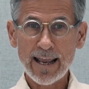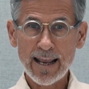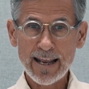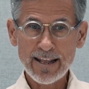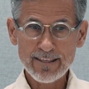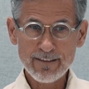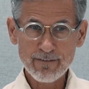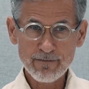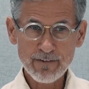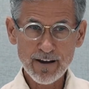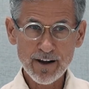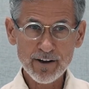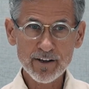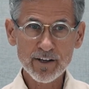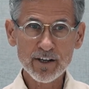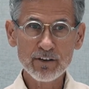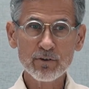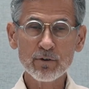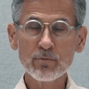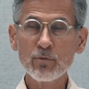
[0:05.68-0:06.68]
in the very
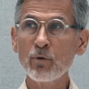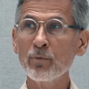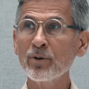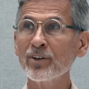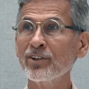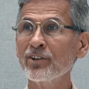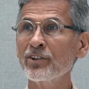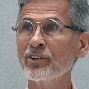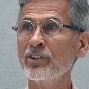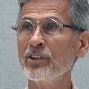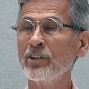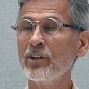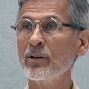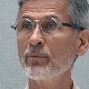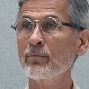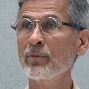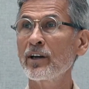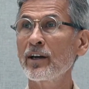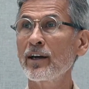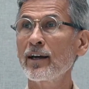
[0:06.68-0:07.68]
given moment in
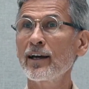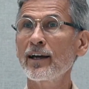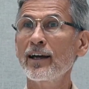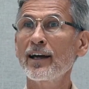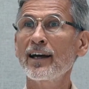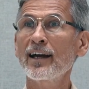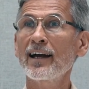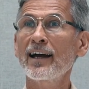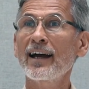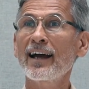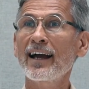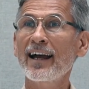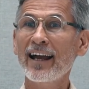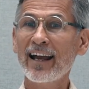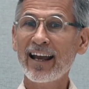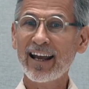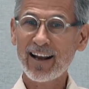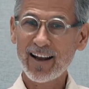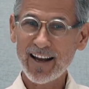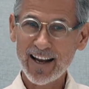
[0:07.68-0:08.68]
time.
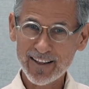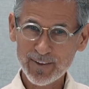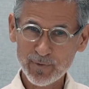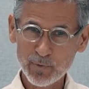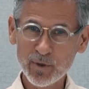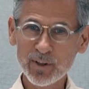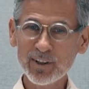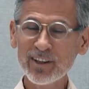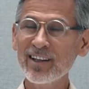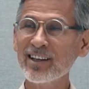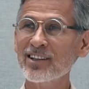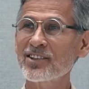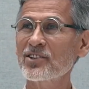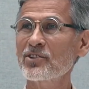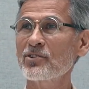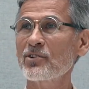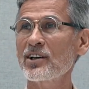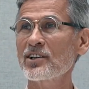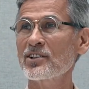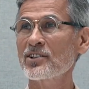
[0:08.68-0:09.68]
It will get
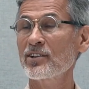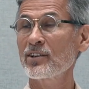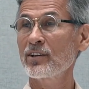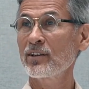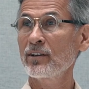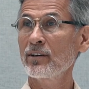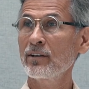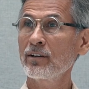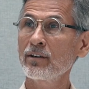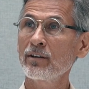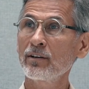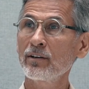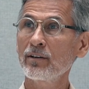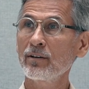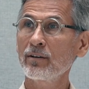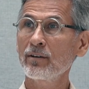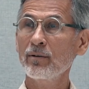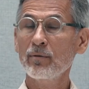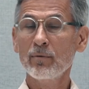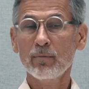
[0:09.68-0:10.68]
stressed,
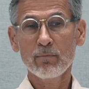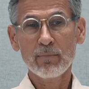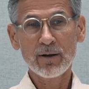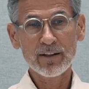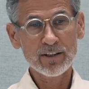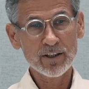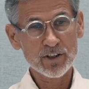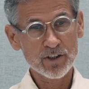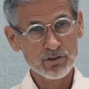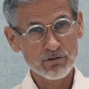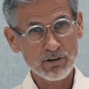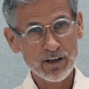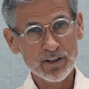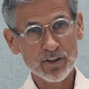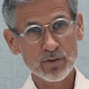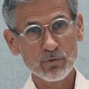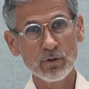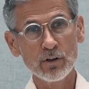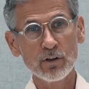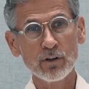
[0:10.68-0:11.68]
but the
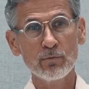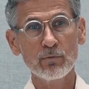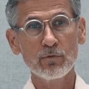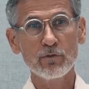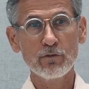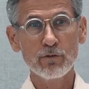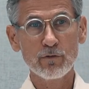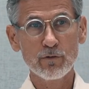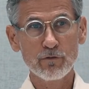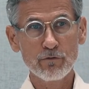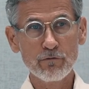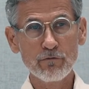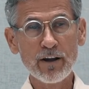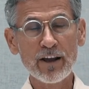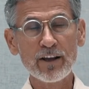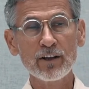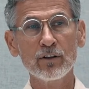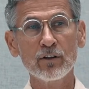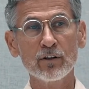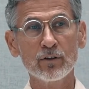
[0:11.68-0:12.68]
stress will
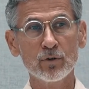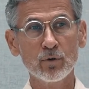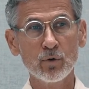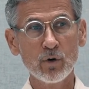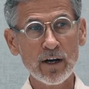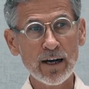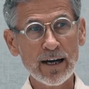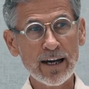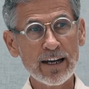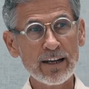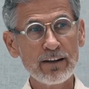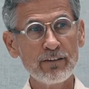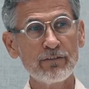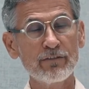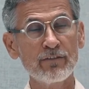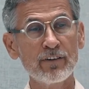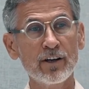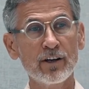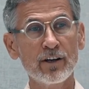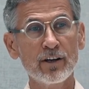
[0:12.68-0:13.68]
fail to
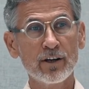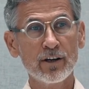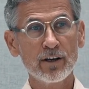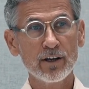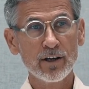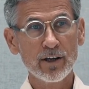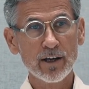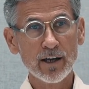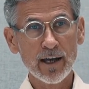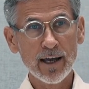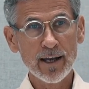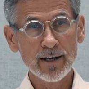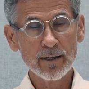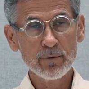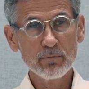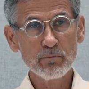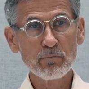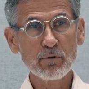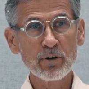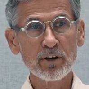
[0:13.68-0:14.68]
leave an
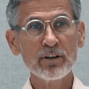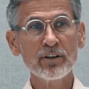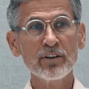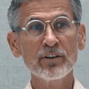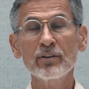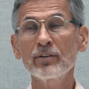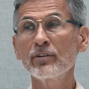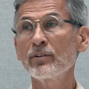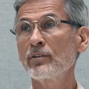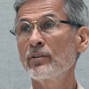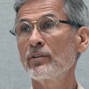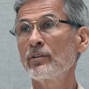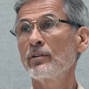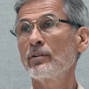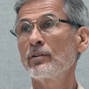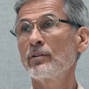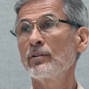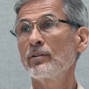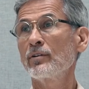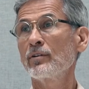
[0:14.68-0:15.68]
imprint
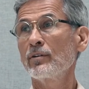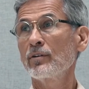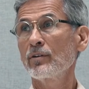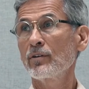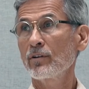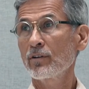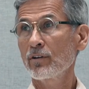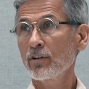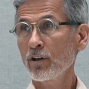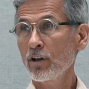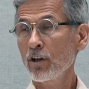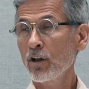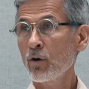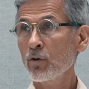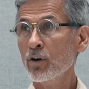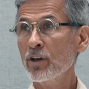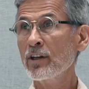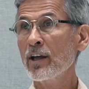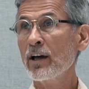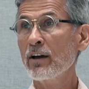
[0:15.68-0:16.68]

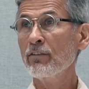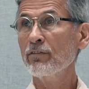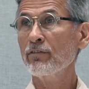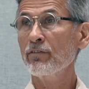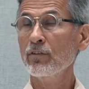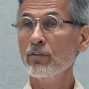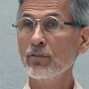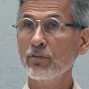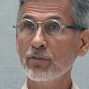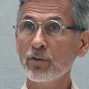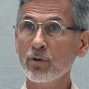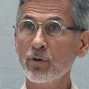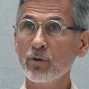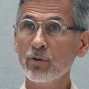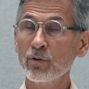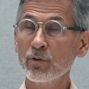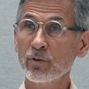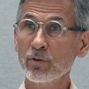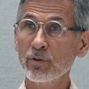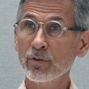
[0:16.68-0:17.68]
long enough
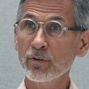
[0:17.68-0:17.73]
for